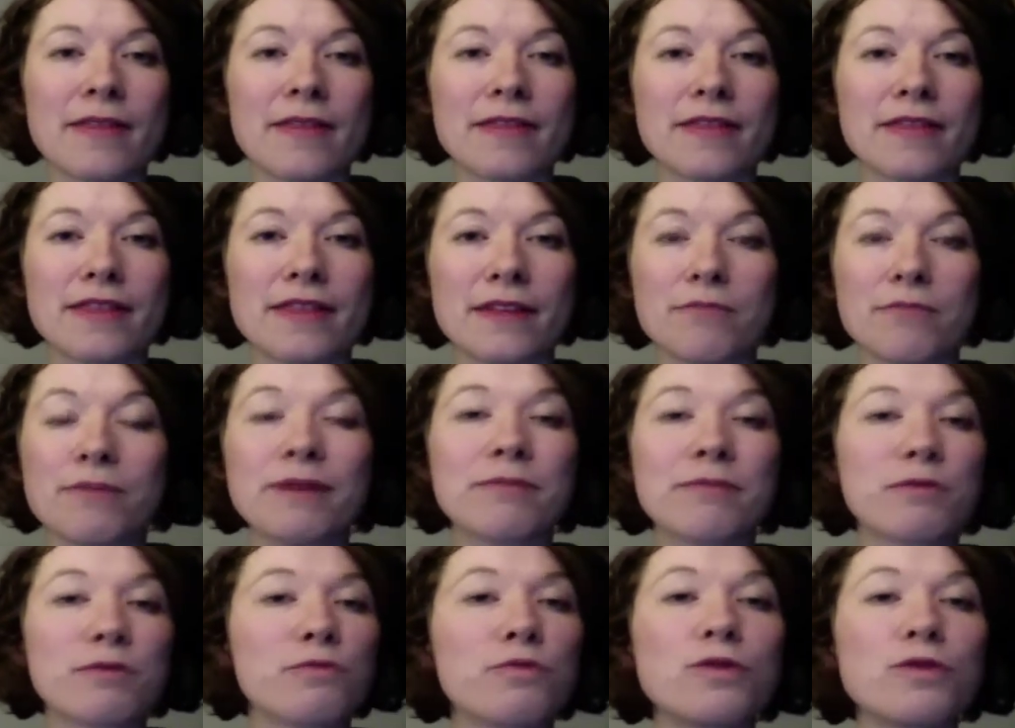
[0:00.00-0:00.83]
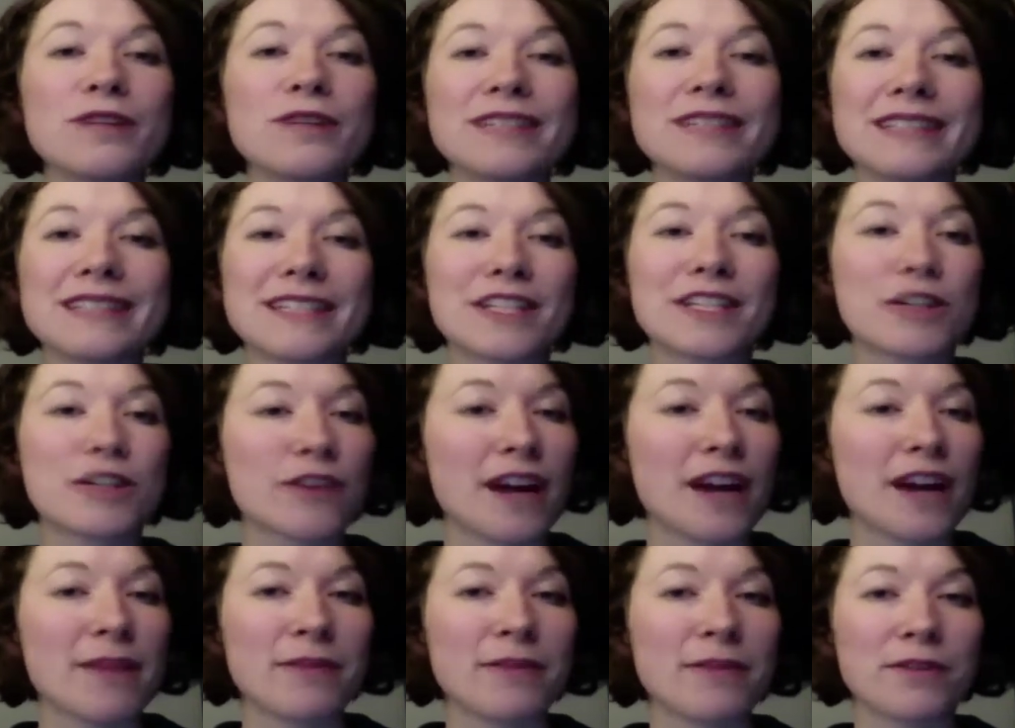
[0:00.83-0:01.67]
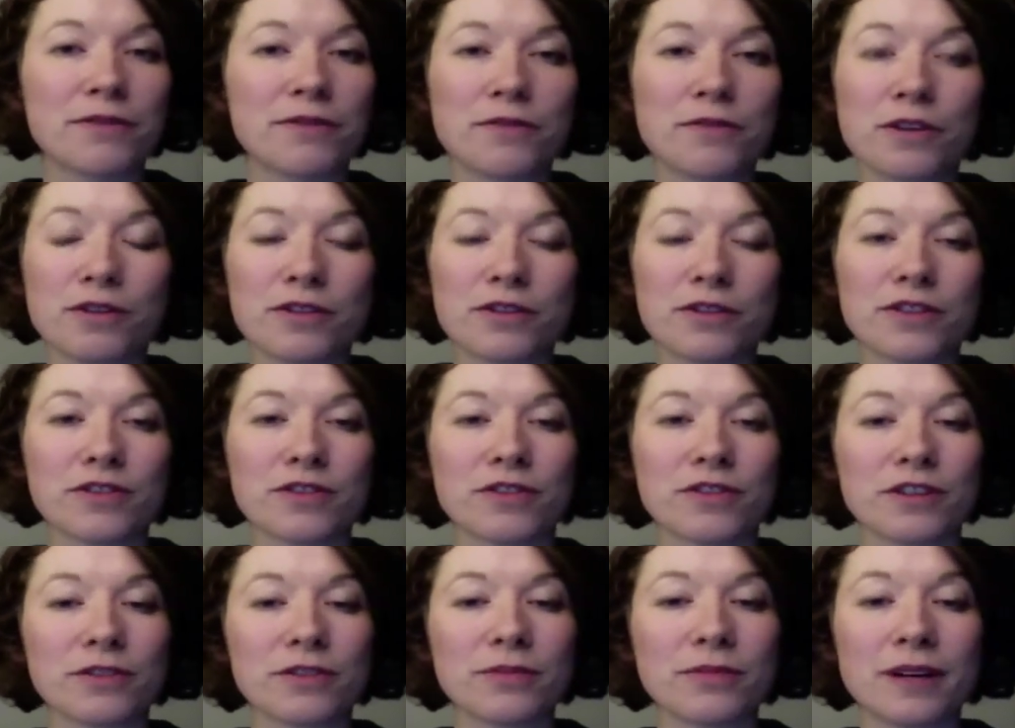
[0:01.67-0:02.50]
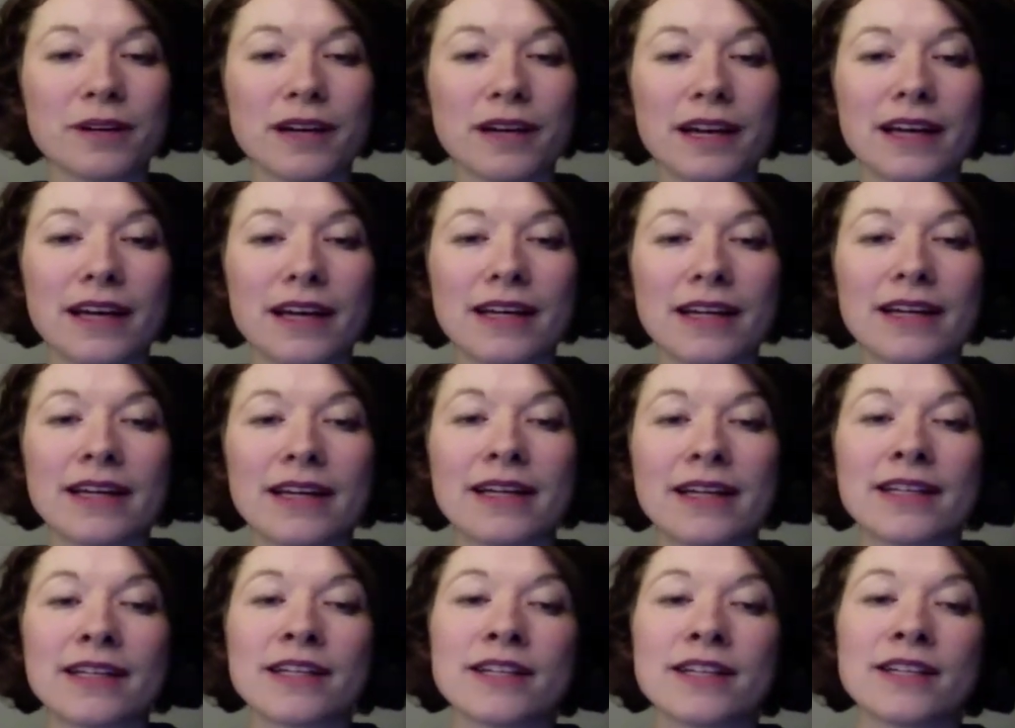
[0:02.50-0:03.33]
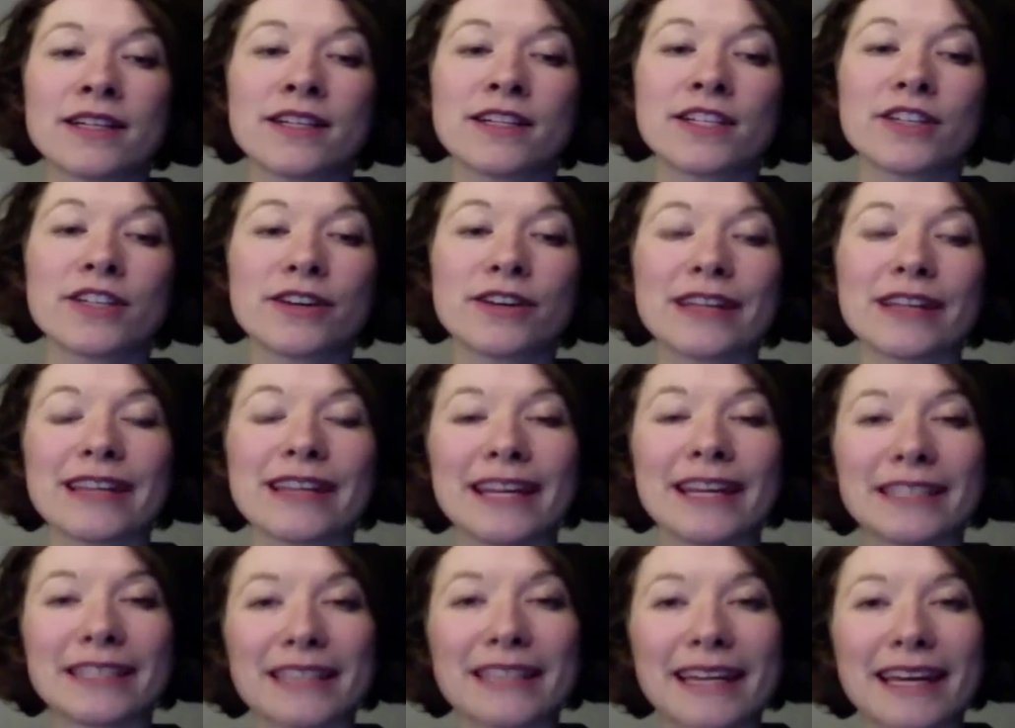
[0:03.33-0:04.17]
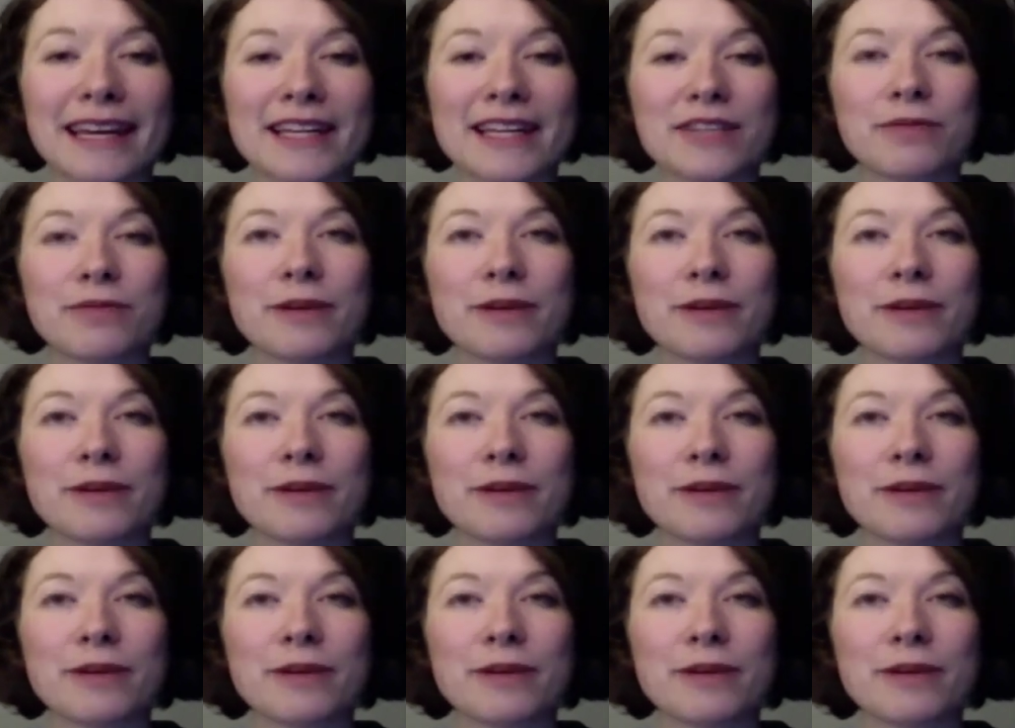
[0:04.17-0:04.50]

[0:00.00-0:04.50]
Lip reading: that people wouldn't describe in a focus group. So in that case, we